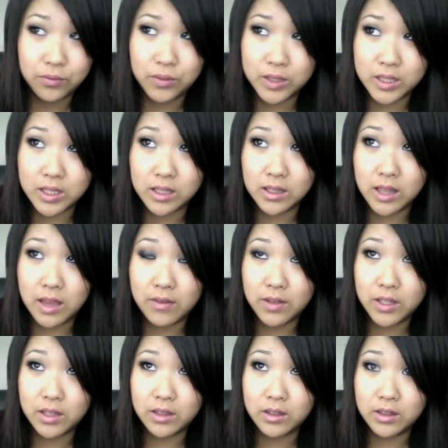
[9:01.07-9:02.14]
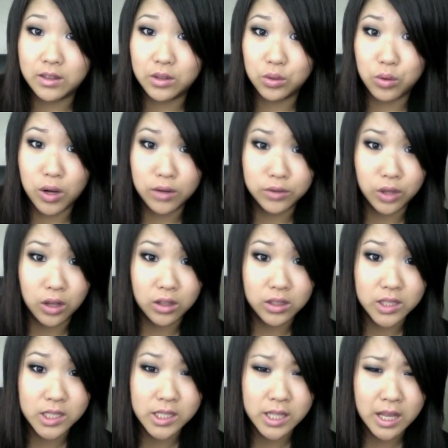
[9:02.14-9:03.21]
It's
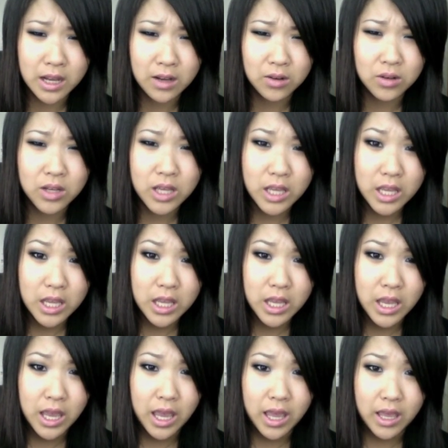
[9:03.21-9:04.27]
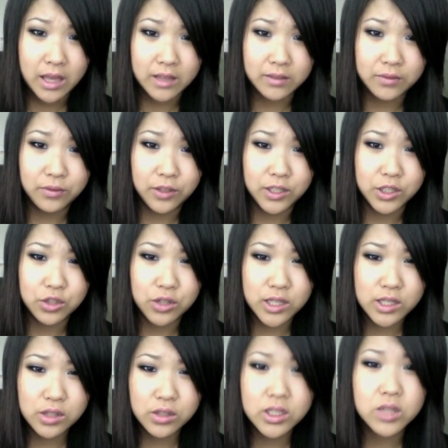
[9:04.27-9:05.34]
$11-12 now, and for a
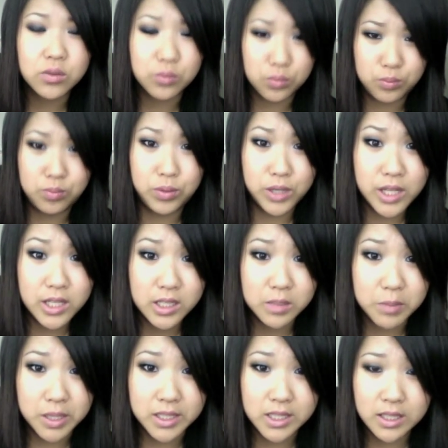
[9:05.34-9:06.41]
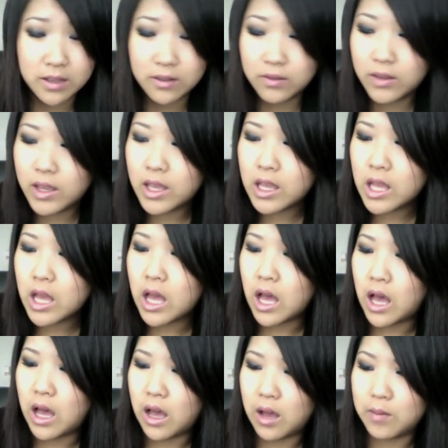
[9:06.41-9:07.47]
drugstore it's pretty expensive.
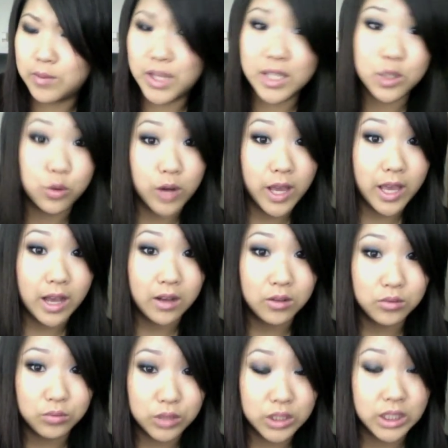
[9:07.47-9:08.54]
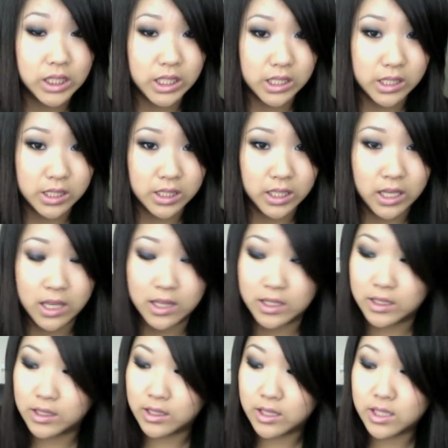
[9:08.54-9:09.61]
They dry out really easily. And
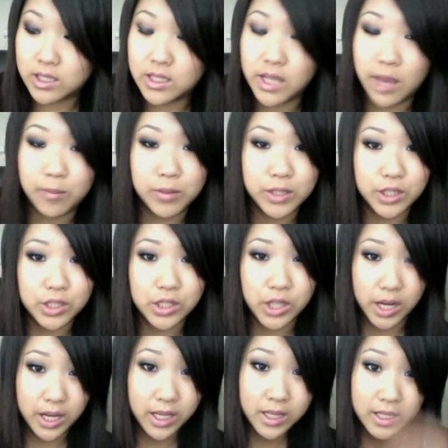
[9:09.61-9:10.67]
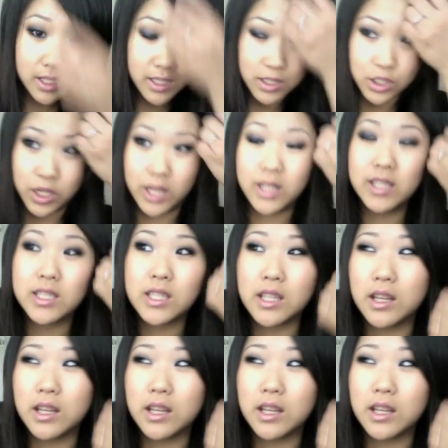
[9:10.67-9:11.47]
then same with Jane. Jane is